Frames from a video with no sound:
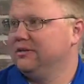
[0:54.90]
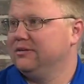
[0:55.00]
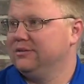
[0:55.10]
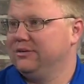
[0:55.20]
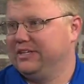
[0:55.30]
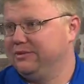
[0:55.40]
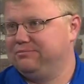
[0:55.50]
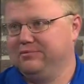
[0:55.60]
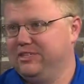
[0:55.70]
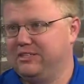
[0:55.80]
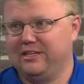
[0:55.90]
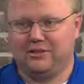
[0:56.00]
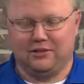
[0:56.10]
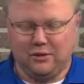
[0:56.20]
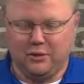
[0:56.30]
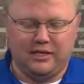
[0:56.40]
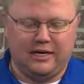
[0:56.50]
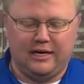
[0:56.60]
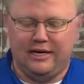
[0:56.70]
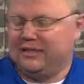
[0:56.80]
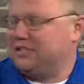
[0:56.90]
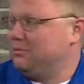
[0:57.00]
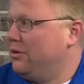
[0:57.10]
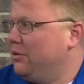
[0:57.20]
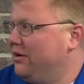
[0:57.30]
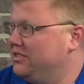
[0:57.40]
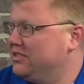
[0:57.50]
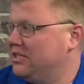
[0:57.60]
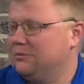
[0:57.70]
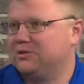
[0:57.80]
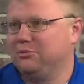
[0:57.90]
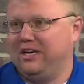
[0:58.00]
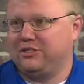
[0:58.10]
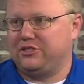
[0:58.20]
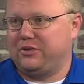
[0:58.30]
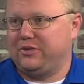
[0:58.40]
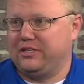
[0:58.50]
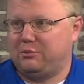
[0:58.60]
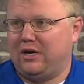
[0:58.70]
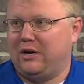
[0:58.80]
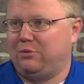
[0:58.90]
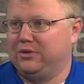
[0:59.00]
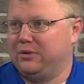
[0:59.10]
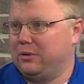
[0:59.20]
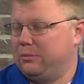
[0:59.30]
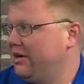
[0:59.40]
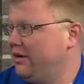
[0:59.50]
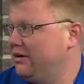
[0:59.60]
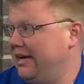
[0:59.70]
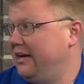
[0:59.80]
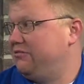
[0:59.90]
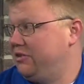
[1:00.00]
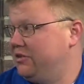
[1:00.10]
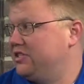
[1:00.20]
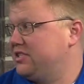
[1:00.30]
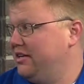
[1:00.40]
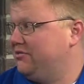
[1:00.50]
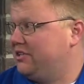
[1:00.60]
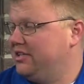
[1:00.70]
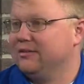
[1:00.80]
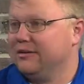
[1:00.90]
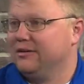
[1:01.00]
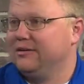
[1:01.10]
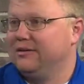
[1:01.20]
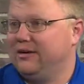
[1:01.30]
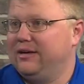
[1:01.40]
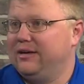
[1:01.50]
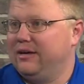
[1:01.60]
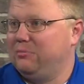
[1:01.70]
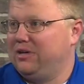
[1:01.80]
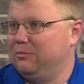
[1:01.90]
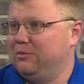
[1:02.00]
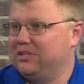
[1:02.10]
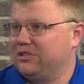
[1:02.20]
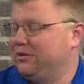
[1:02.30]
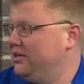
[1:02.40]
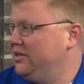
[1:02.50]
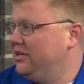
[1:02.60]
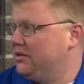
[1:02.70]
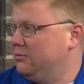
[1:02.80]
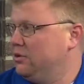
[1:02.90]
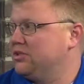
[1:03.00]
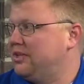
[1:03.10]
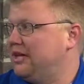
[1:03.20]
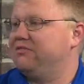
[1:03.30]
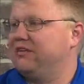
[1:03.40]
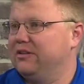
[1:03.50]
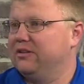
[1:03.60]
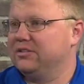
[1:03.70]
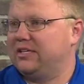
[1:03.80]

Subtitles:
When you take the low and the high, that's about where it ends up. So making sure that it's properly repaired, A, for your safety, and B, to make sure that you get the most life out of those